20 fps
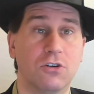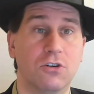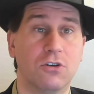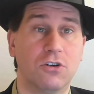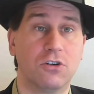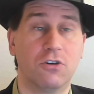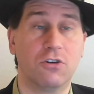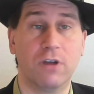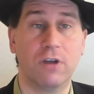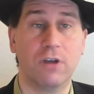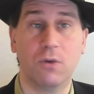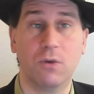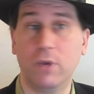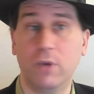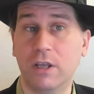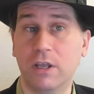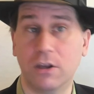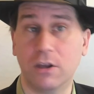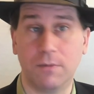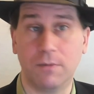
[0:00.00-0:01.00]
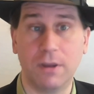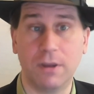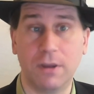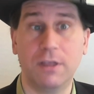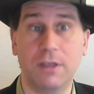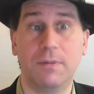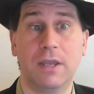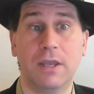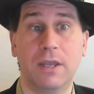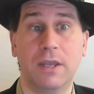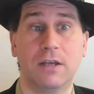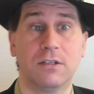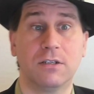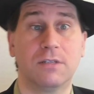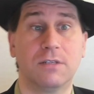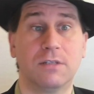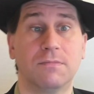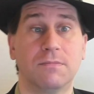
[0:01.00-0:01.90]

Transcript: to create weekly or monthly plans.